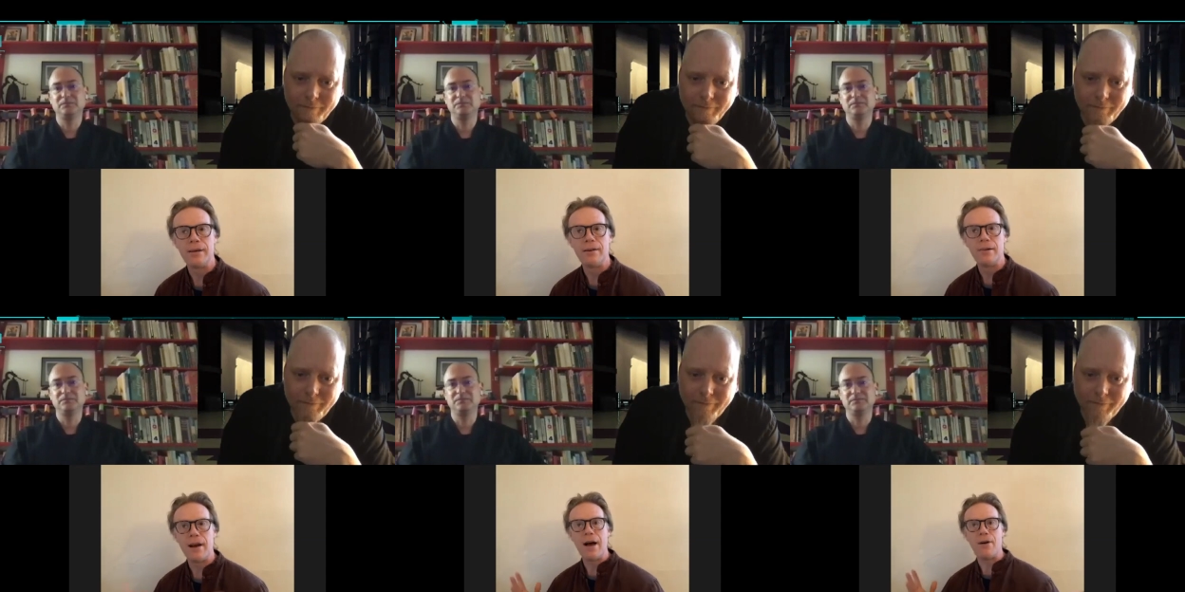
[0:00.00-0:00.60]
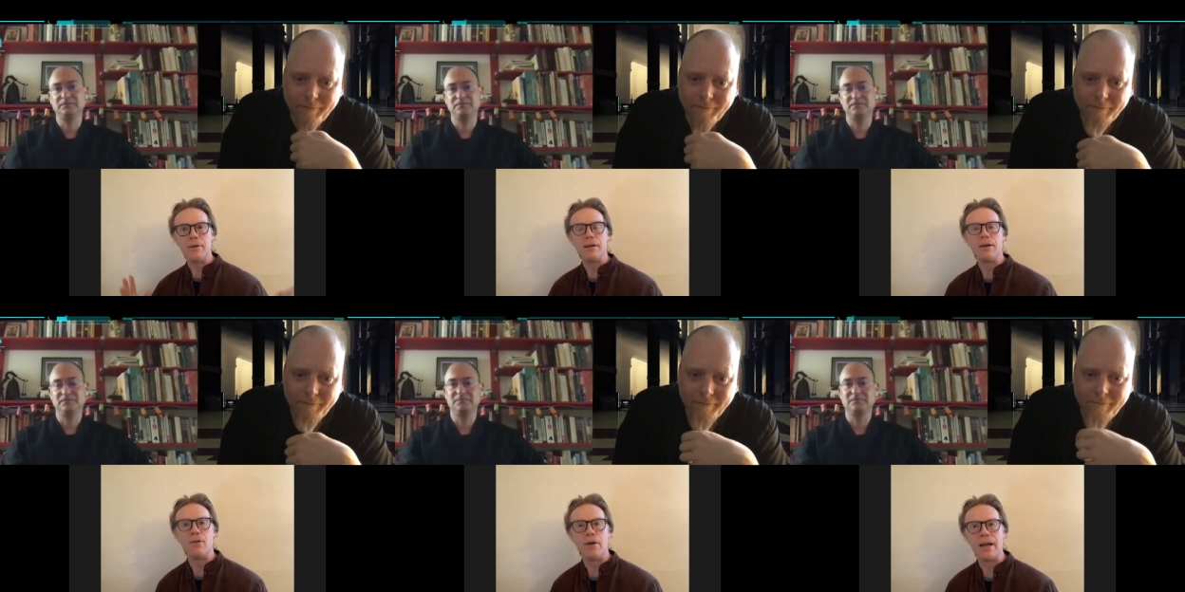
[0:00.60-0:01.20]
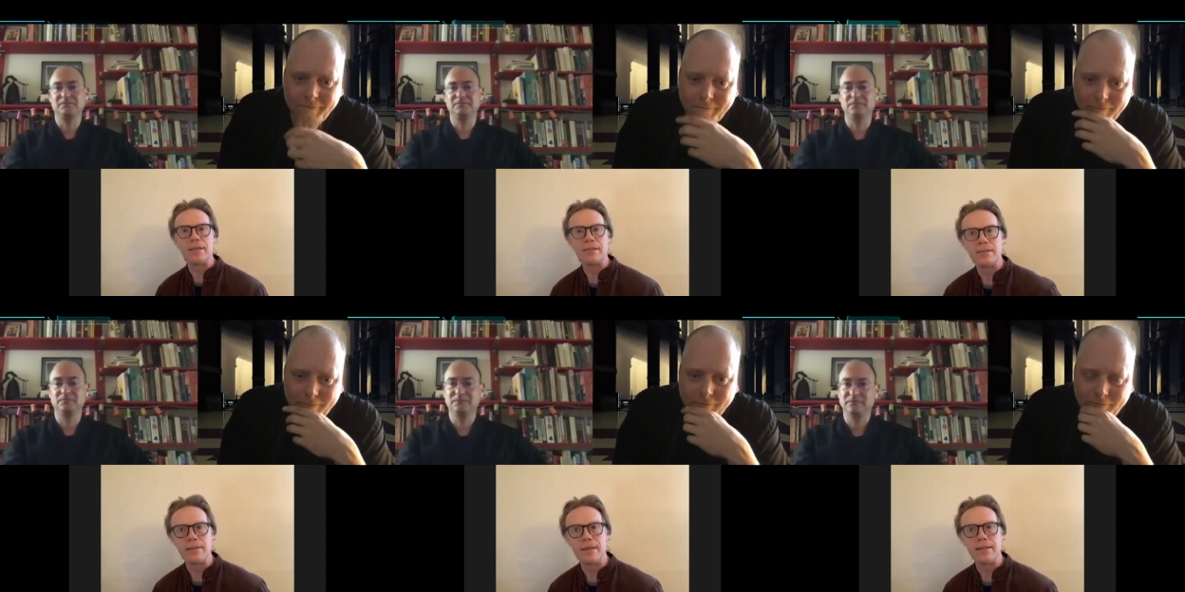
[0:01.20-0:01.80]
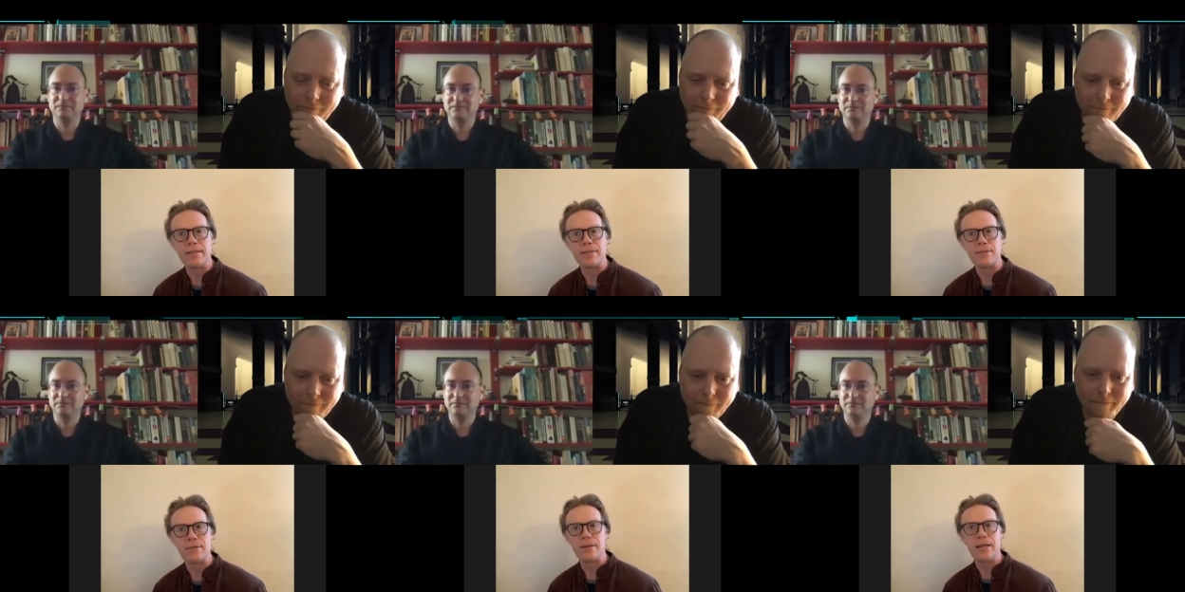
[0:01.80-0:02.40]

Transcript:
Speaker 1: you're out. You know, it's, it's,